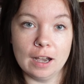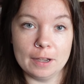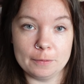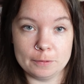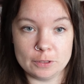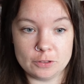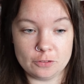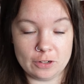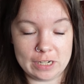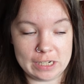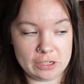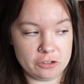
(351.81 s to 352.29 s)
I
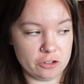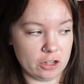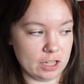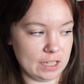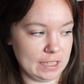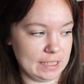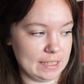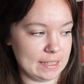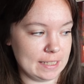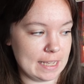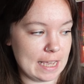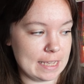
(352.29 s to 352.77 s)
was really
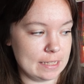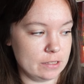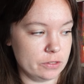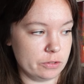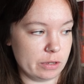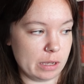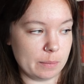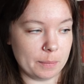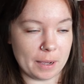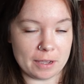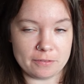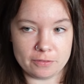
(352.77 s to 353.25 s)
struggling to get
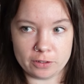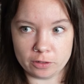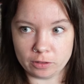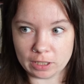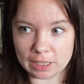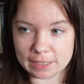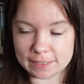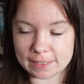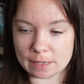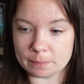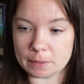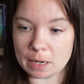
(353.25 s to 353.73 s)
into it, but I feel
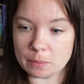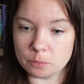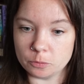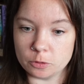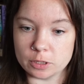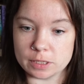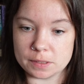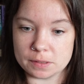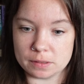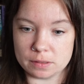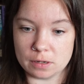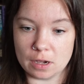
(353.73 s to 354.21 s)
like September
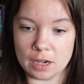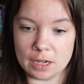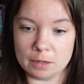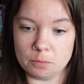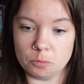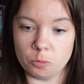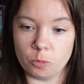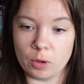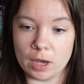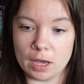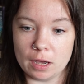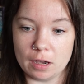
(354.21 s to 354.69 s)
is the
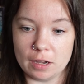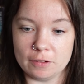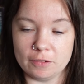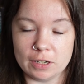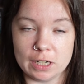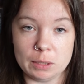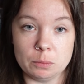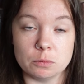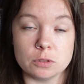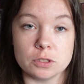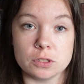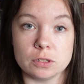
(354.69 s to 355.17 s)
time where I
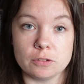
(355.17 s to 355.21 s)
really want